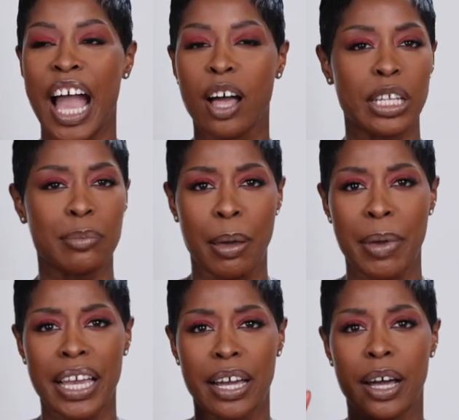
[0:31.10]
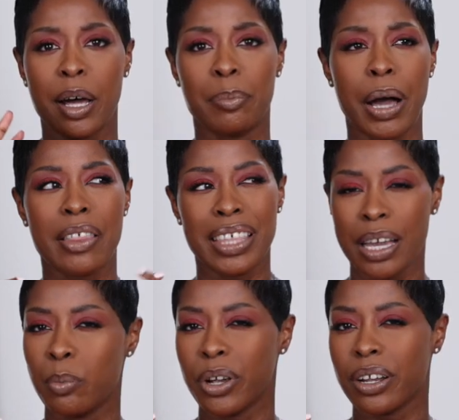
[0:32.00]
I'll link my makeup. I think
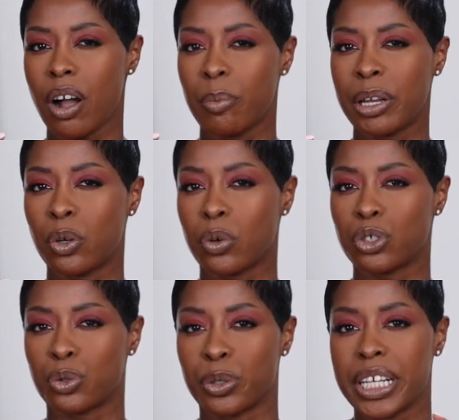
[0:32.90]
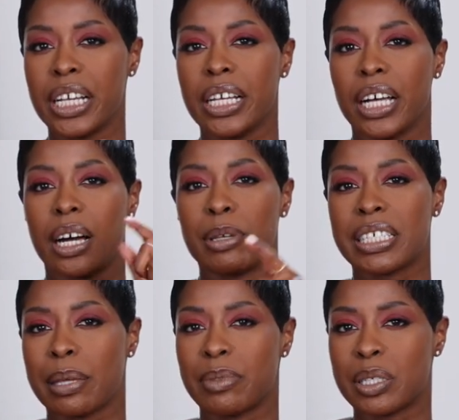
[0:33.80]
I'm wearing all Pandora jewelry, um,
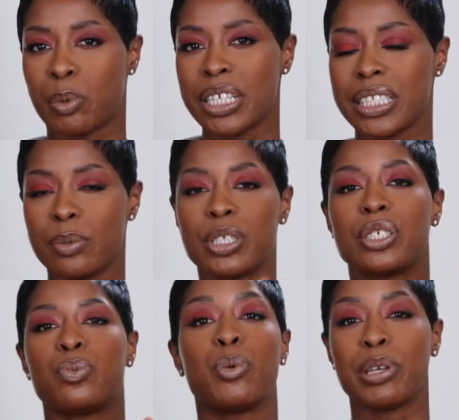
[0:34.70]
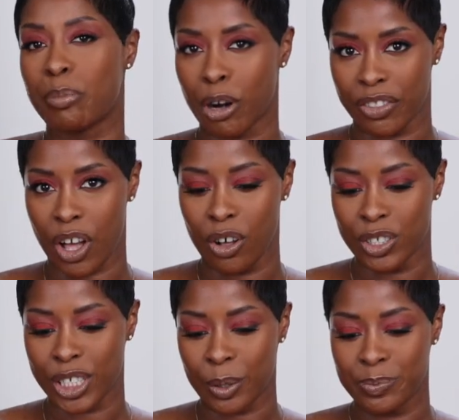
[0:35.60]
except this bracelet, which will be a part of the
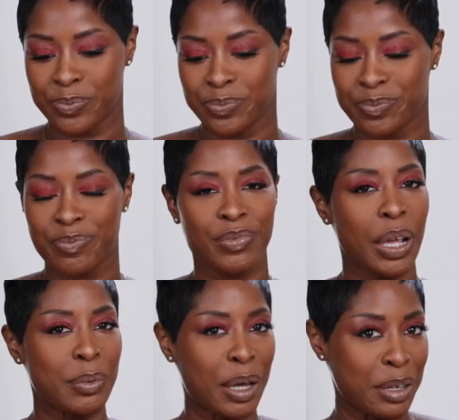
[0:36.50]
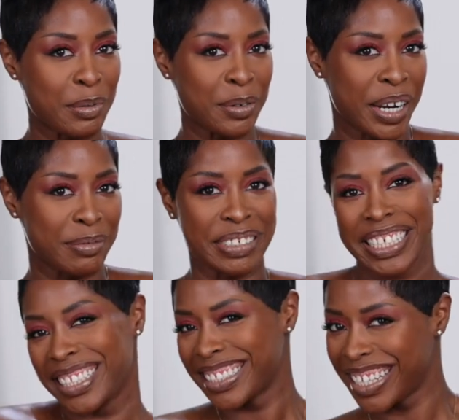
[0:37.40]
haul, so without any more
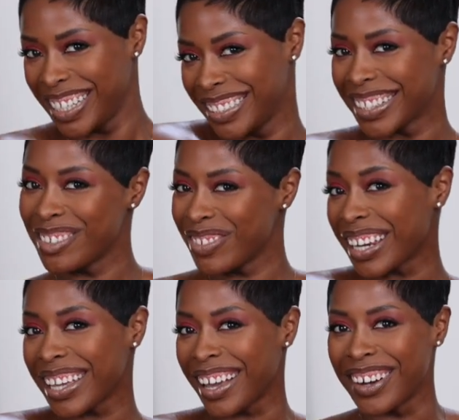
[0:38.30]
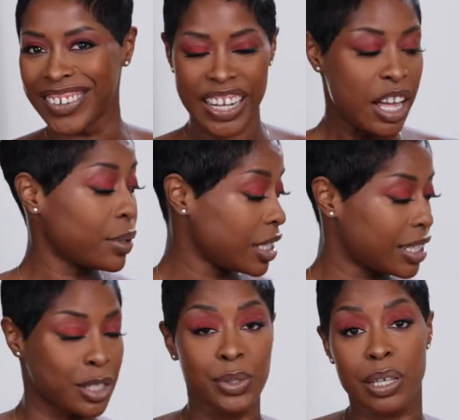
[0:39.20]
rambling, let's get into the video. Like
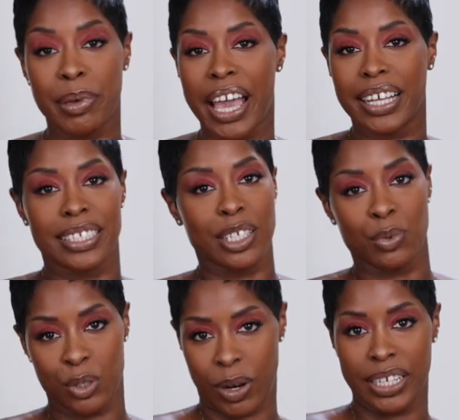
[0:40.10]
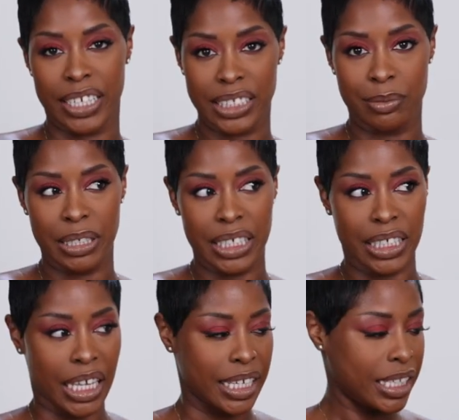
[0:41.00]
accessories and bags, that's what's right next to me.
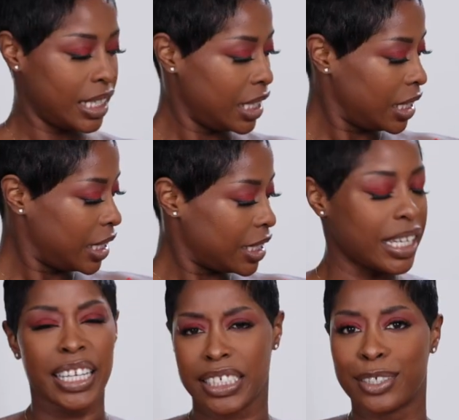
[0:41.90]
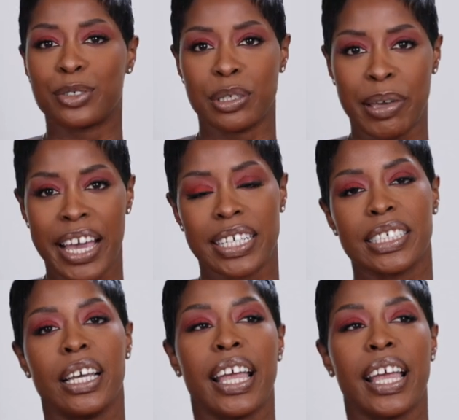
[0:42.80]
And like, yeah, accessories and bags.